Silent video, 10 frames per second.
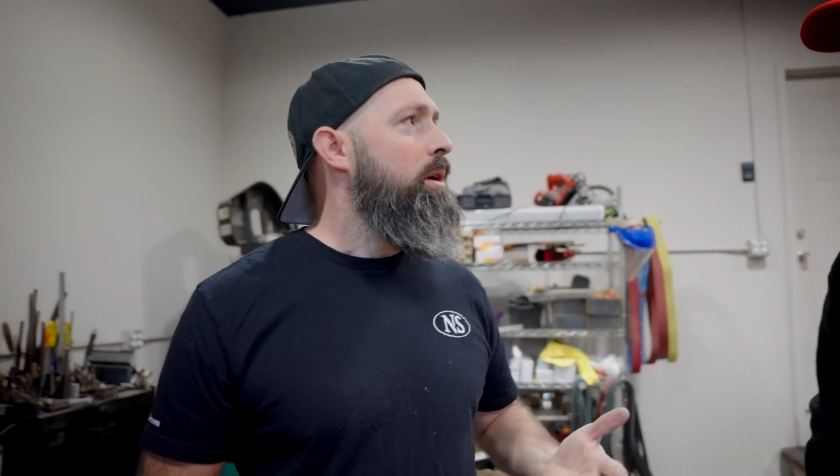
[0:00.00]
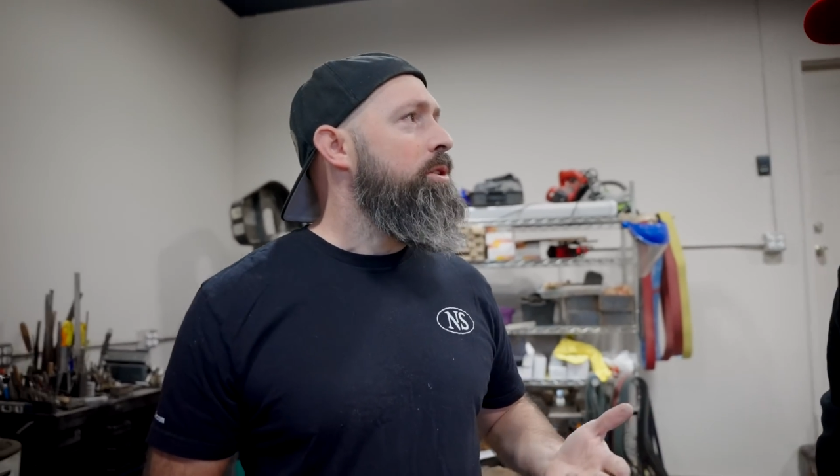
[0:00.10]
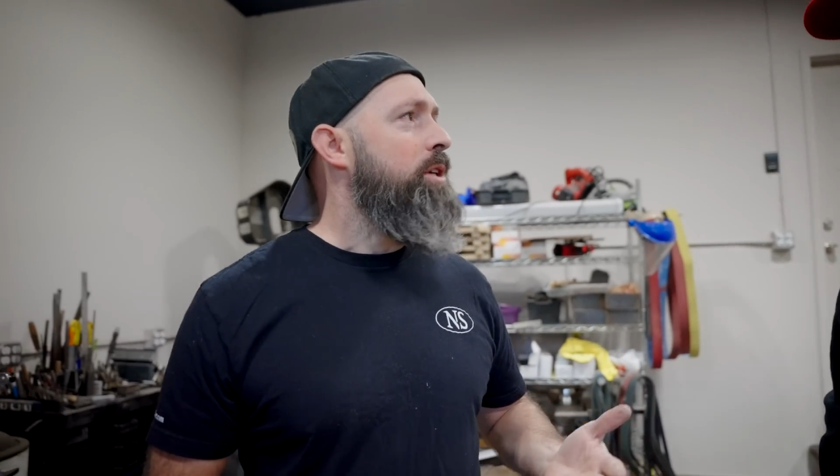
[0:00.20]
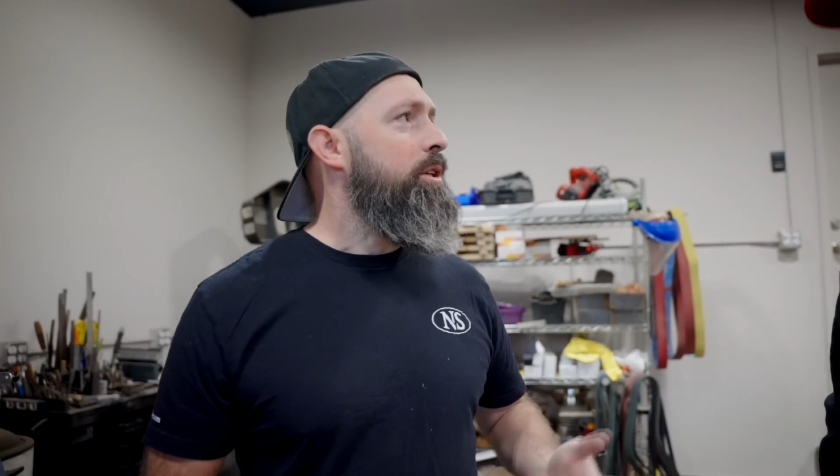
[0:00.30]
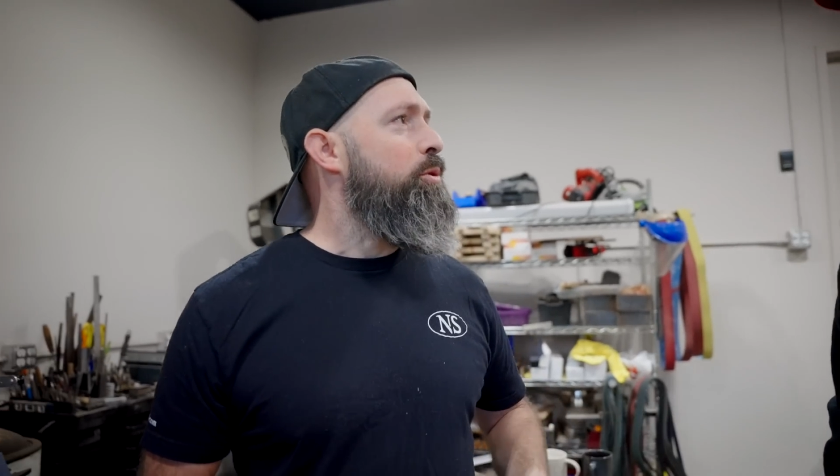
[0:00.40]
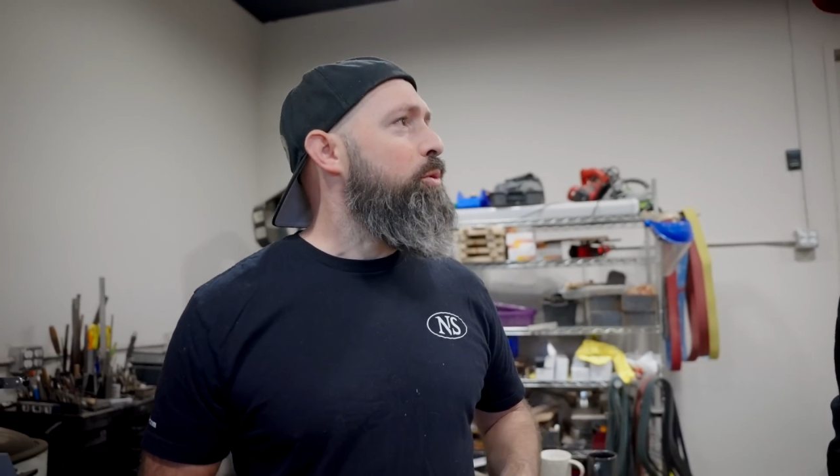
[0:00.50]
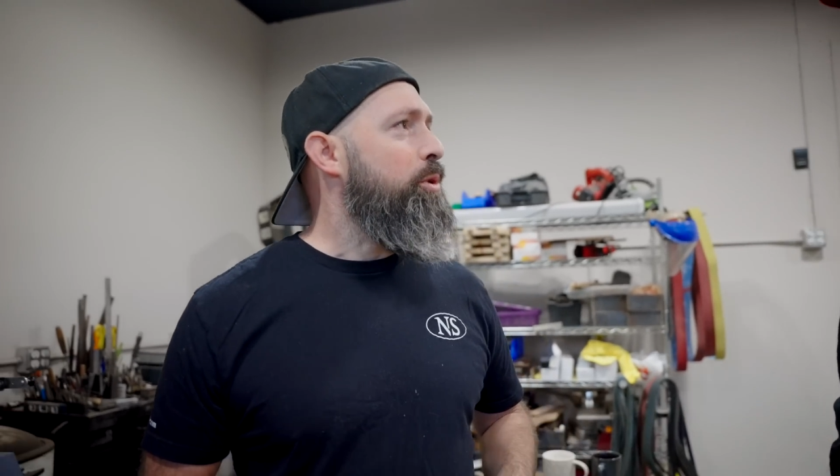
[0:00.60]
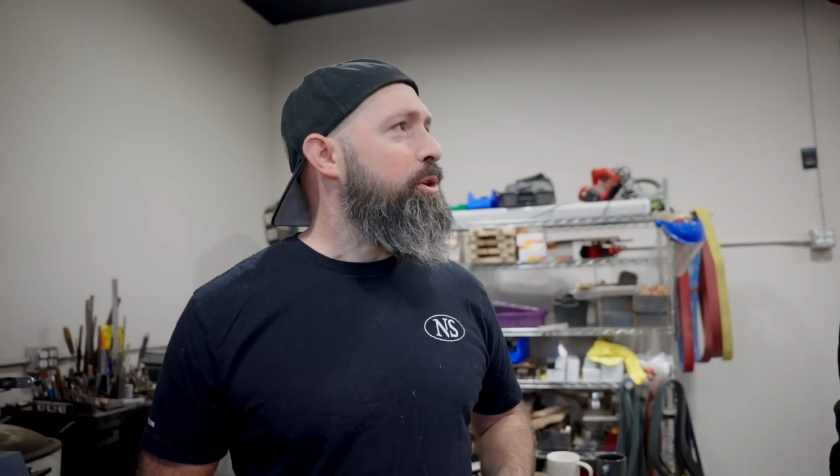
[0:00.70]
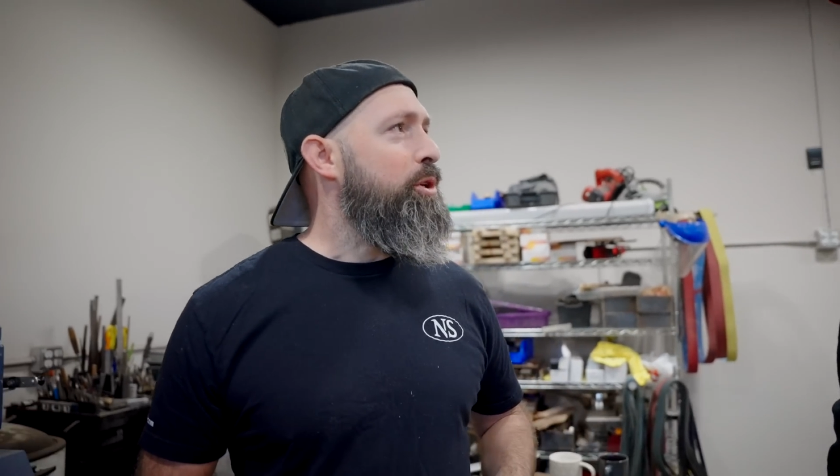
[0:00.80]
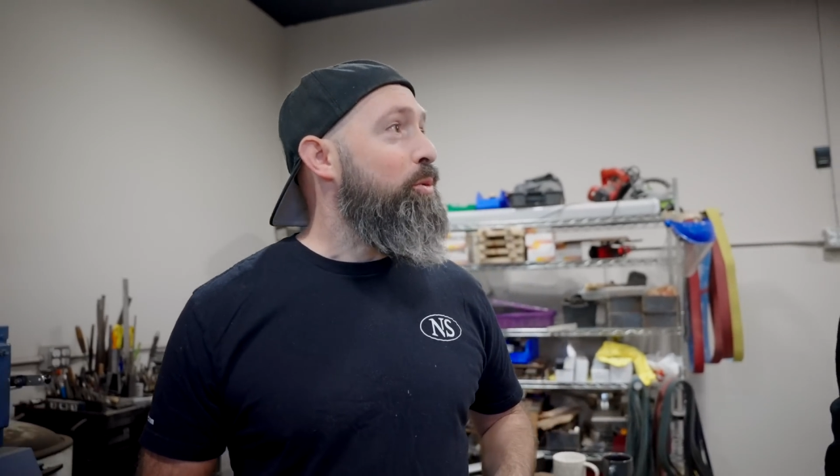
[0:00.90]
sounded
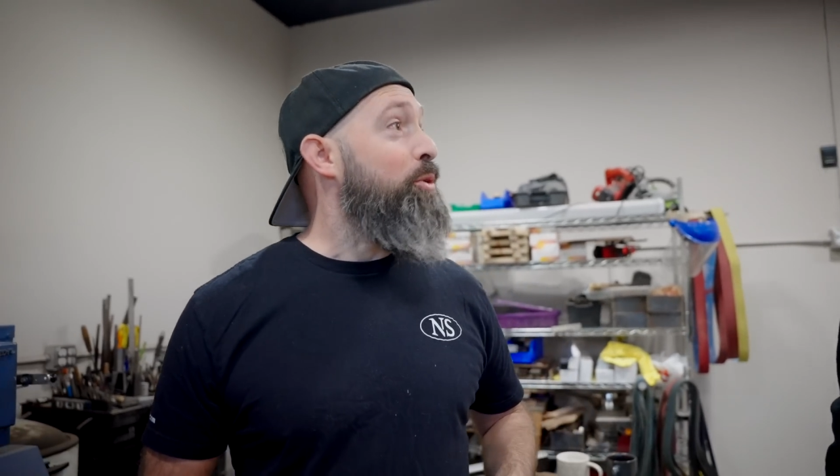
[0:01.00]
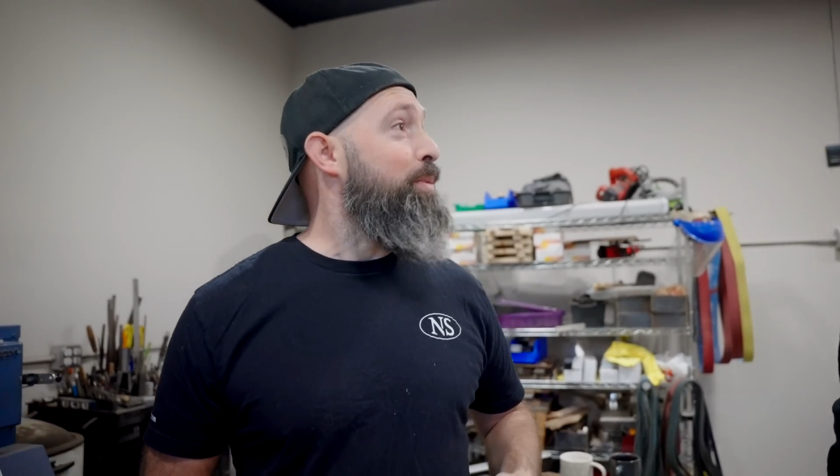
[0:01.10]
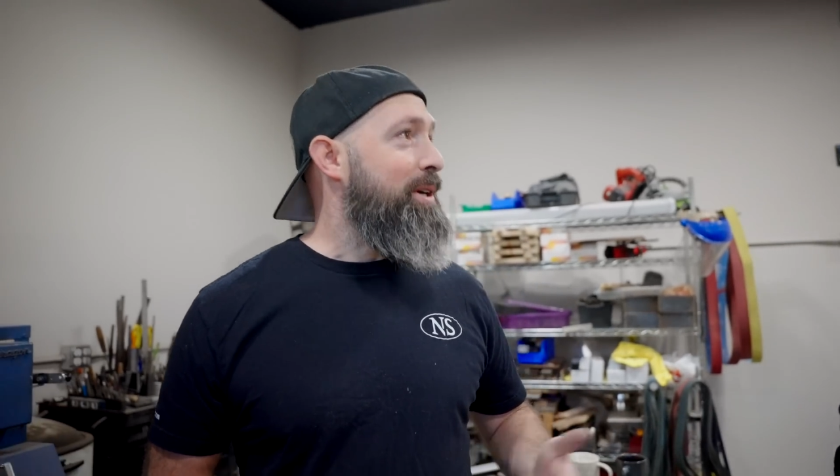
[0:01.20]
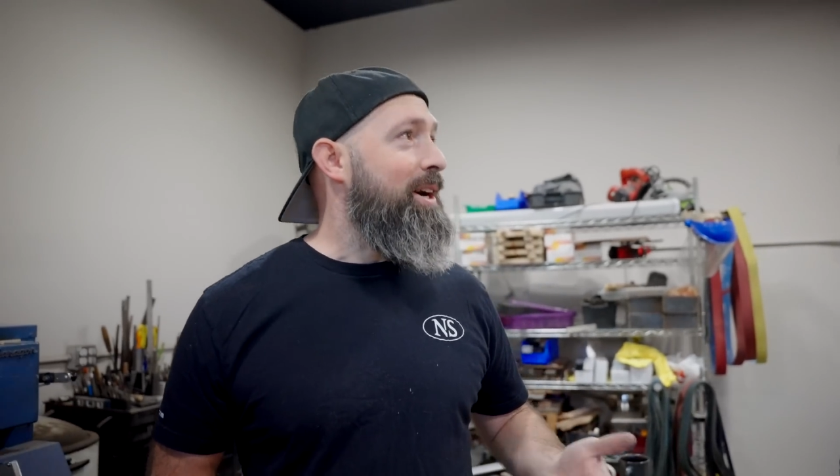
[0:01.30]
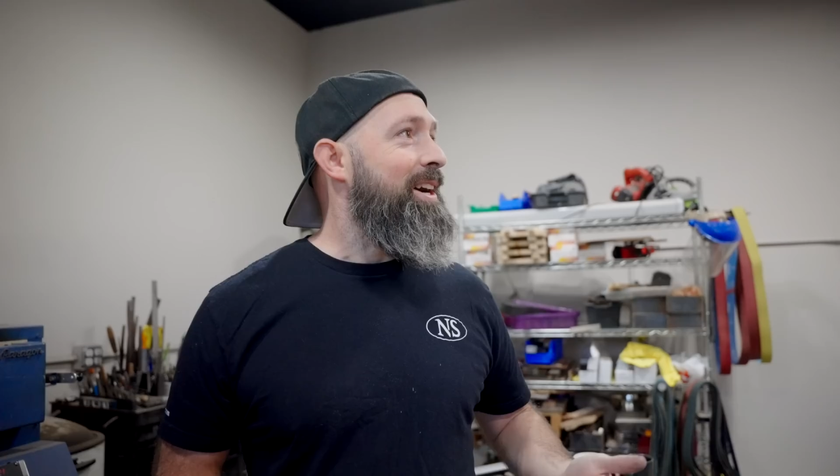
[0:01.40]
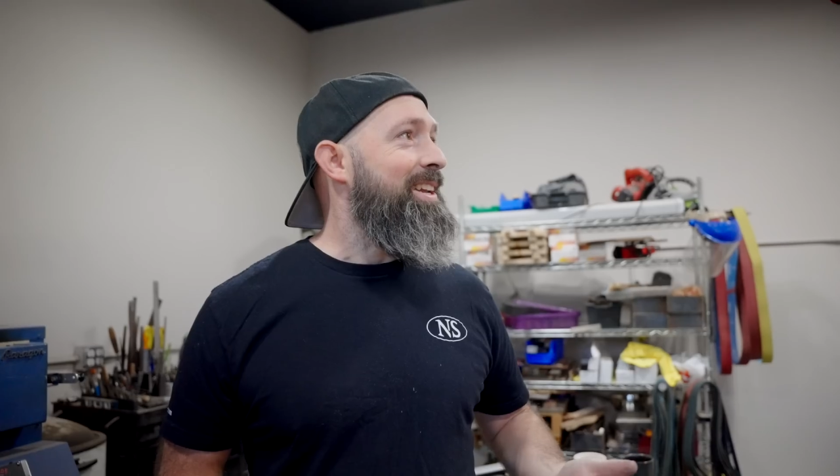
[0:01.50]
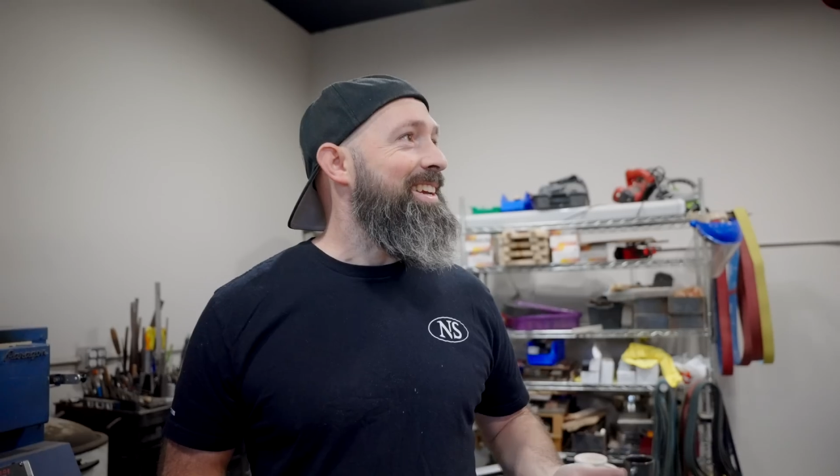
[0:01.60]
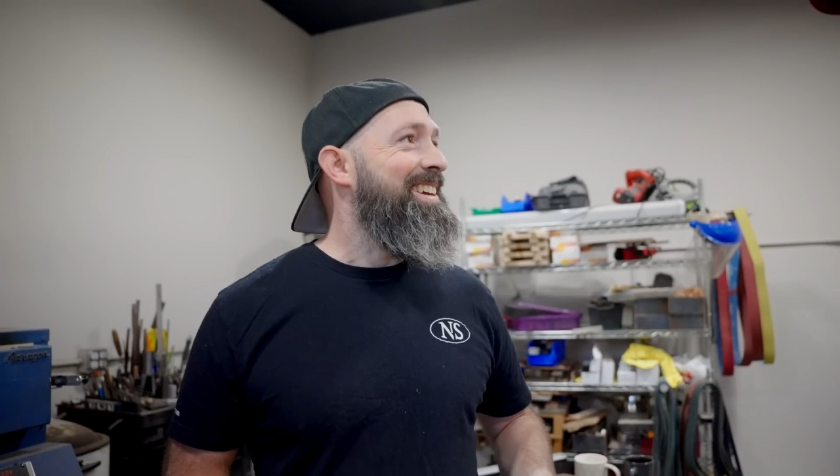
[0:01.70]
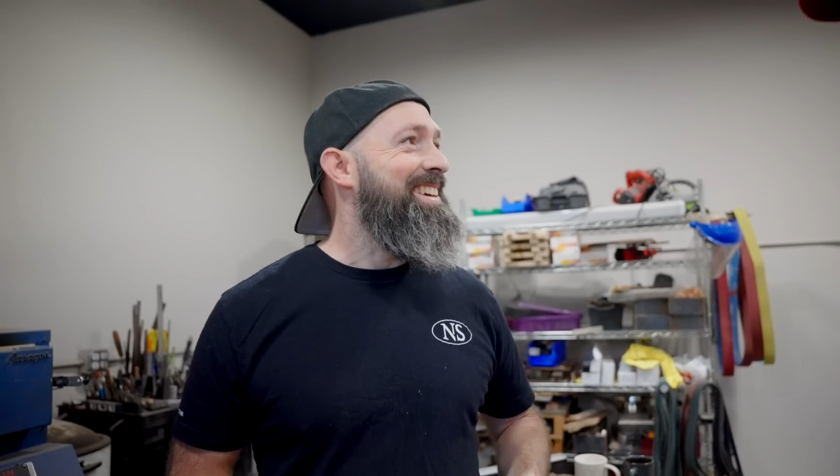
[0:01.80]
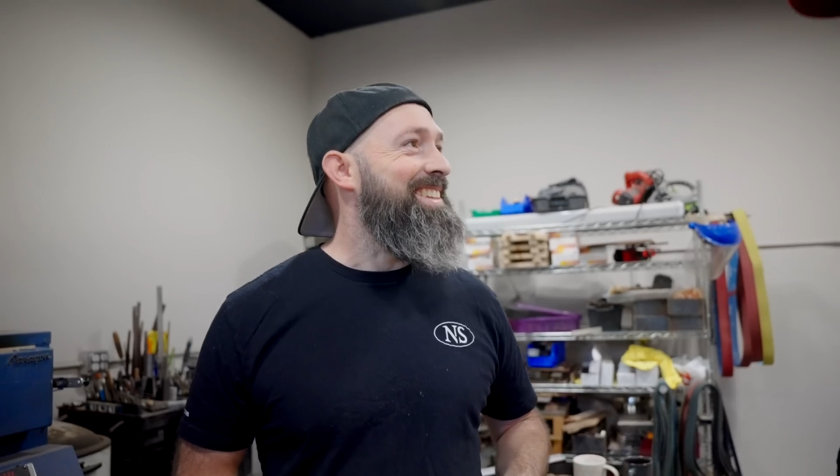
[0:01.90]
really good with Pagani,